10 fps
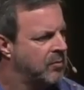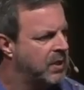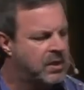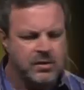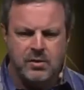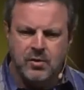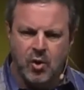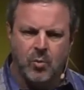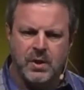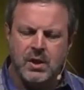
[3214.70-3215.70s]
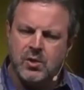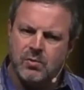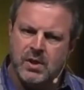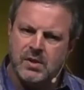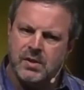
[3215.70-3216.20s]
because nobody
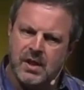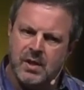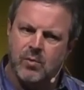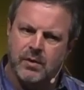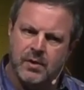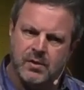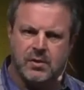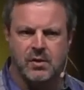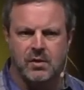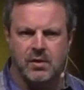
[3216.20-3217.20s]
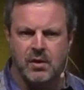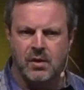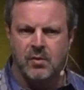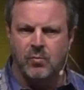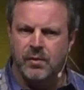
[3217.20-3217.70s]
treats anyone this good
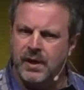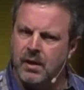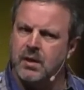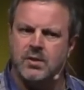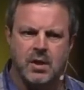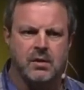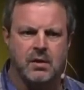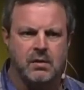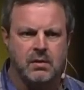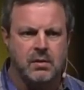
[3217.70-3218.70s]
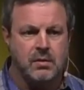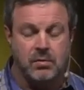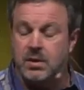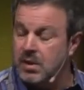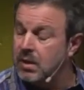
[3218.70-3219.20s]
without an agenda.
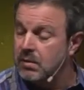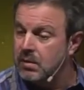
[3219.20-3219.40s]
That's what he said.